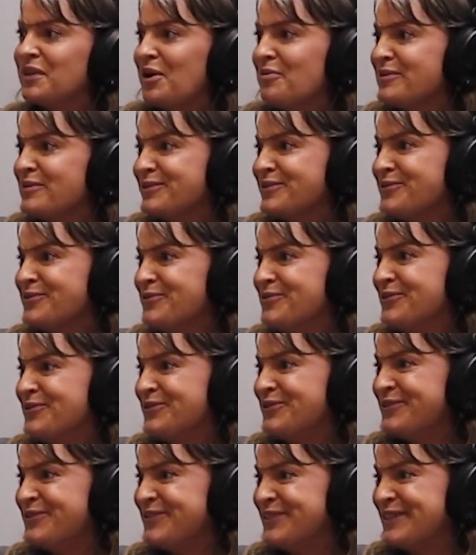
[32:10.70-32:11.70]
Well, that was so
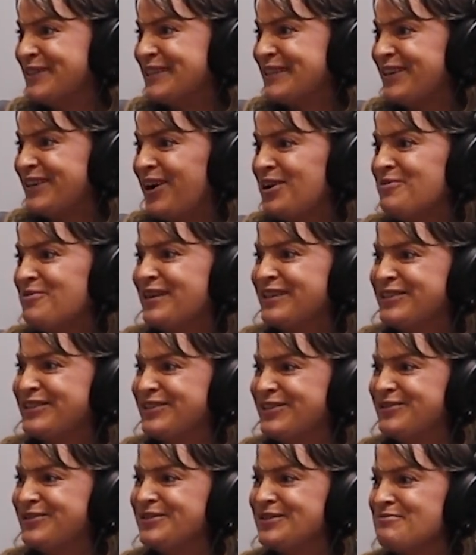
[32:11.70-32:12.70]
good. Cool. I want to
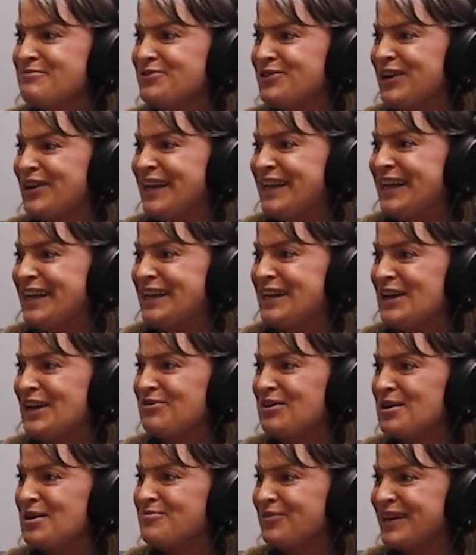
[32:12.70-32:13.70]
do some training now.
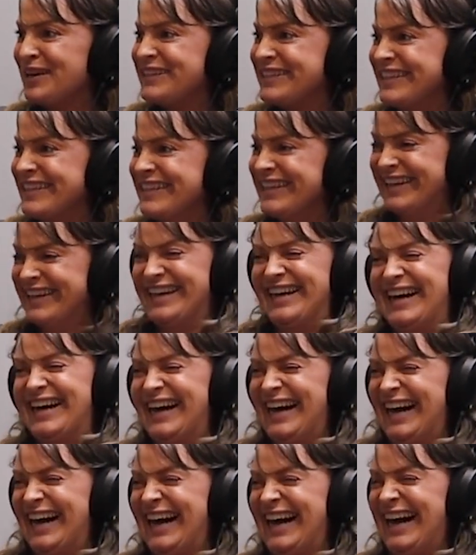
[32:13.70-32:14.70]
I'm ready.
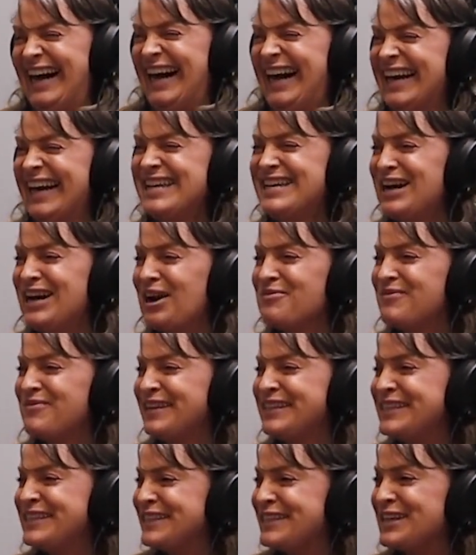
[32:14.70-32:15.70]
I'm ready
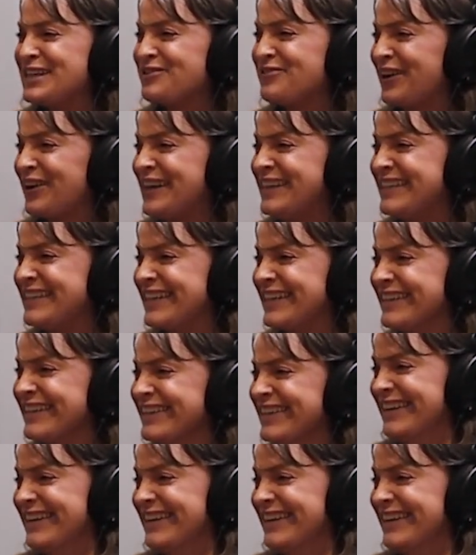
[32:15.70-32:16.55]
to get grading.